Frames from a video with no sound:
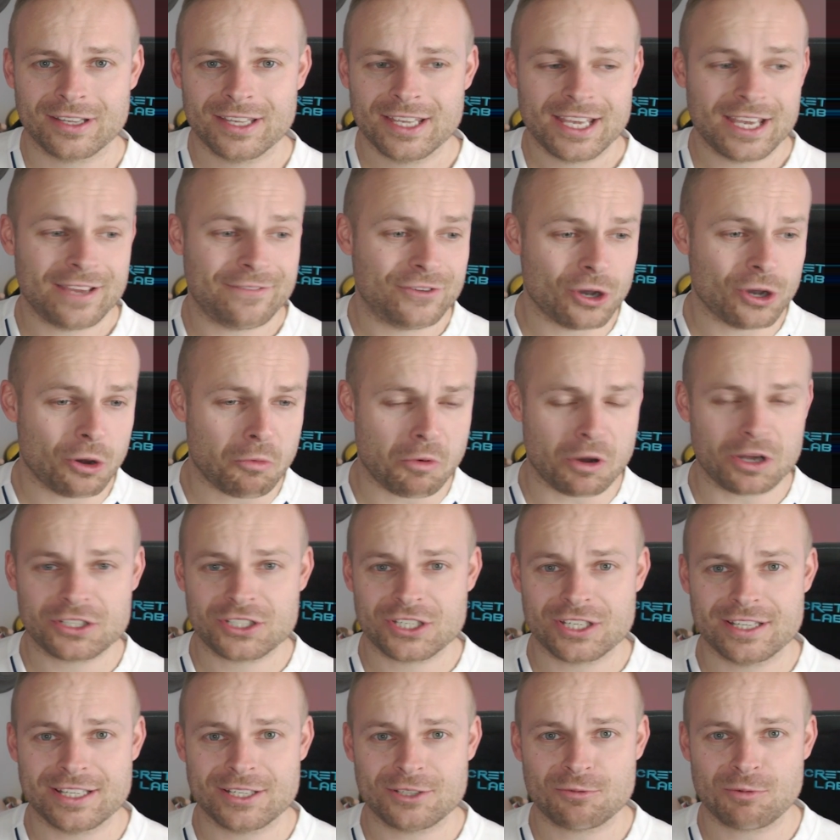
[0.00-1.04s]
If you're
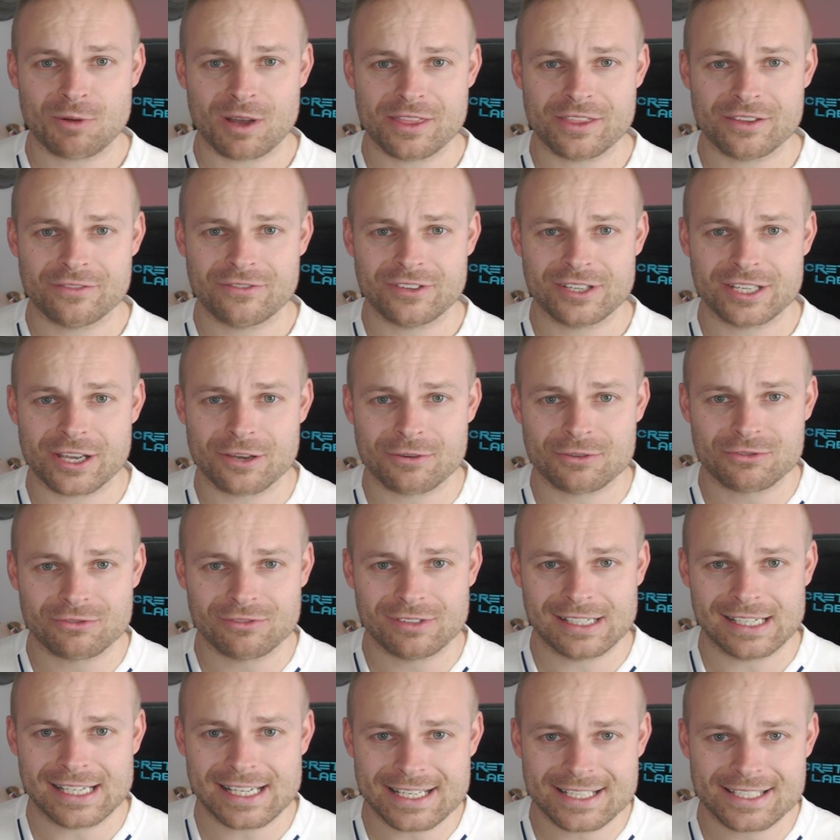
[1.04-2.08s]
watching this when the video is
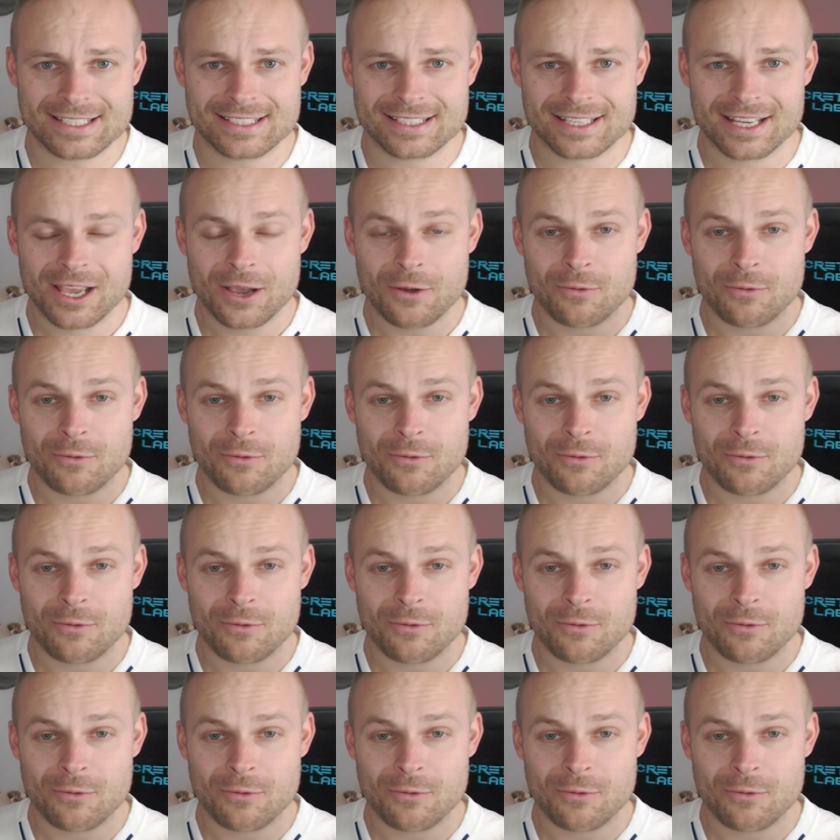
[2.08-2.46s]
released,